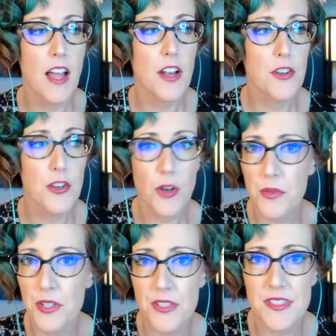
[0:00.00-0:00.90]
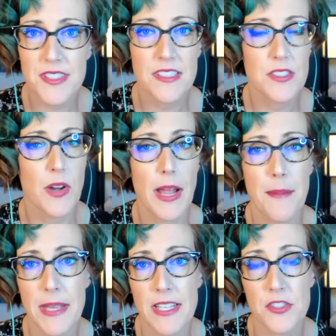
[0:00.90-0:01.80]
No nurses or
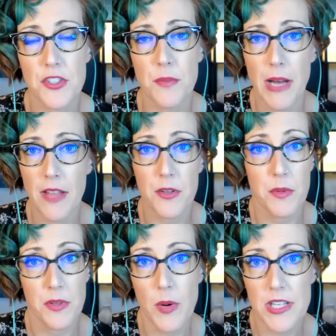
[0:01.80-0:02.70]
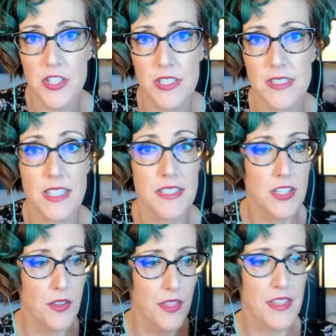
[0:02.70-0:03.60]
MAs should bother you with questions
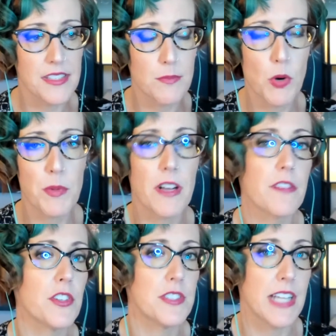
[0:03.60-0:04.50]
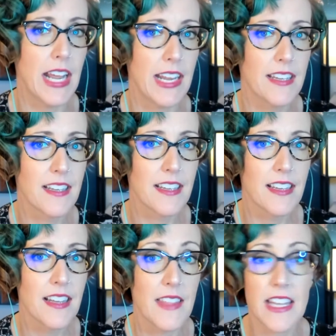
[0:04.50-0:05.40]
until this moment of your day.
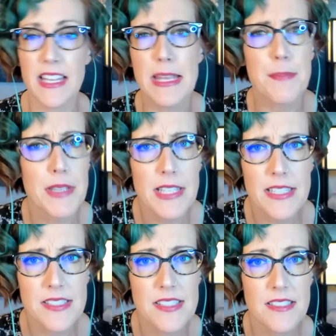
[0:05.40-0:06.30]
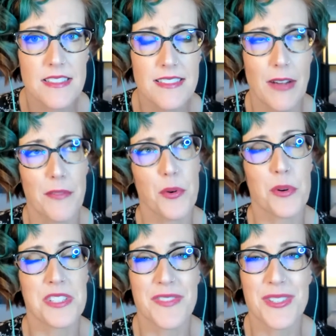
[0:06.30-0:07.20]
They can keep a list. Now, of
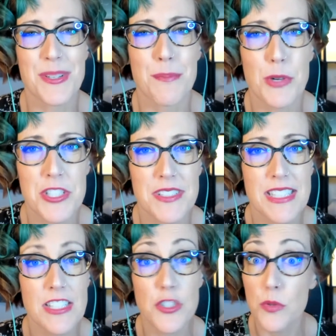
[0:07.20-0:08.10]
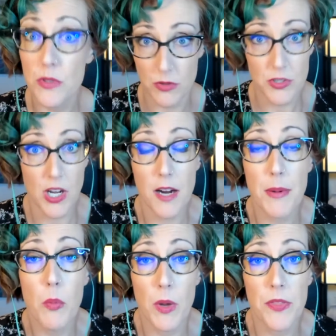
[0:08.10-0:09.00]
course, if there's emergencies, you talk
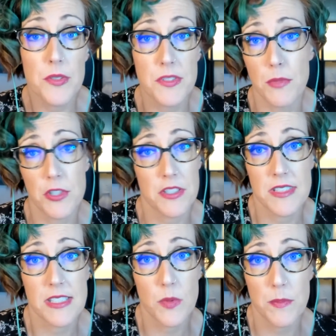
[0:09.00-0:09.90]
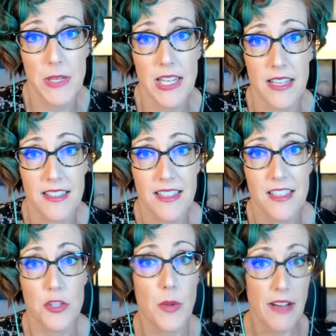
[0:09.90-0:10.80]
about what those emergencies would be.
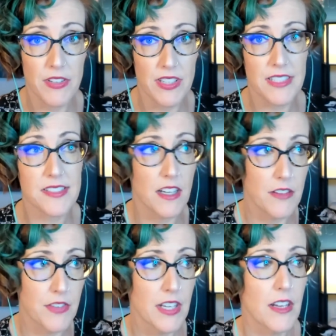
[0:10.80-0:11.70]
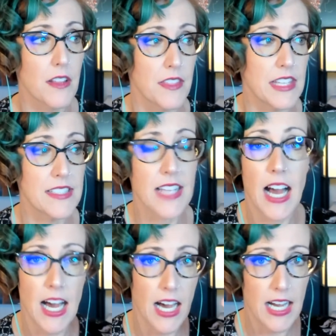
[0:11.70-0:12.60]
You have a list of these
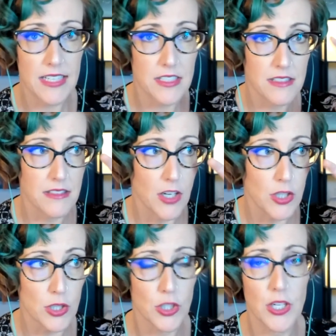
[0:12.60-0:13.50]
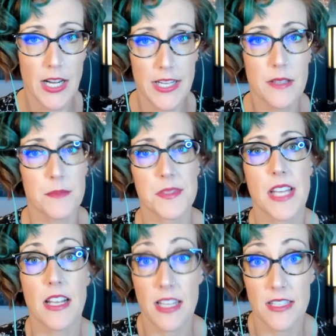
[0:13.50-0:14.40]
hot alert items
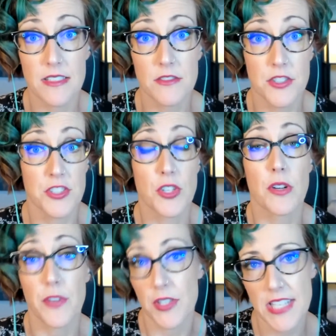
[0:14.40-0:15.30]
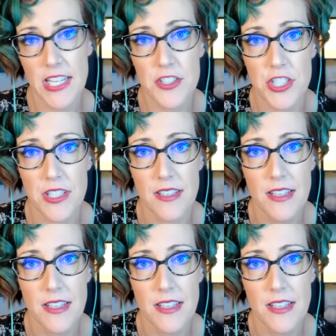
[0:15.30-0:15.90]
that can deserve your attention.